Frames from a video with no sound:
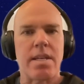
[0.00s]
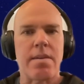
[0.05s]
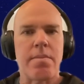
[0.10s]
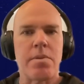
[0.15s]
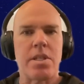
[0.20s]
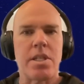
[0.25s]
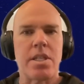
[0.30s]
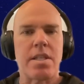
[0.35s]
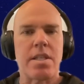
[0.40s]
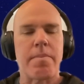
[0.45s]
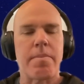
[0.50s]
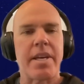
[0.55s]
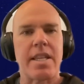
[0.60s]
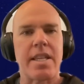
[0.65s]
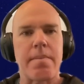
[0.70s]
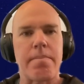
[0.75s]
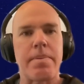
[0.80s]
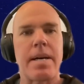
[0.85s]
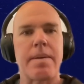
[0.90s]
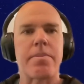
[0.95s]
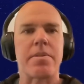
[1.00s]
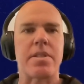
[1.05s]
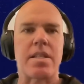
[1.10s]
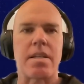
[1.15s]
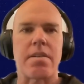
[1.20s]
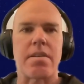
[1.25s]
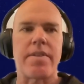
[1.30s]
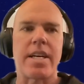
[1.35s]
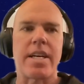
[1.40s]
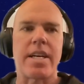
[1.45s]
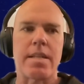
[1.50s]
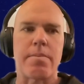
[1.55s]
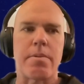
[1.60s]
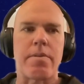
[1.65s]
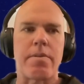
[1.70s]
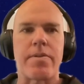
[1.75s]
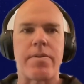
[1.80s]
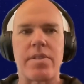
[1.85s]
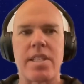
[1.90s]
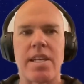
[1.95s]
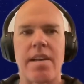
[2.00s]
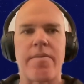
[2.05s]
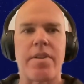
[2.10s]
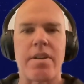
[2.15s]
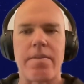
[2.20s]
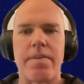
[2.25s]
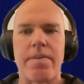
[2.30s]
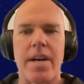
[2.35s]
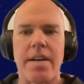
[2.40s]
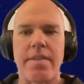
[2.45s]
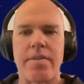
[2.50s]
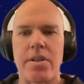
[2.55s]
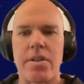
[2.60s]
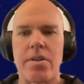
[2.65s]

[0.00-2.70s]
images and make them publicly available for 75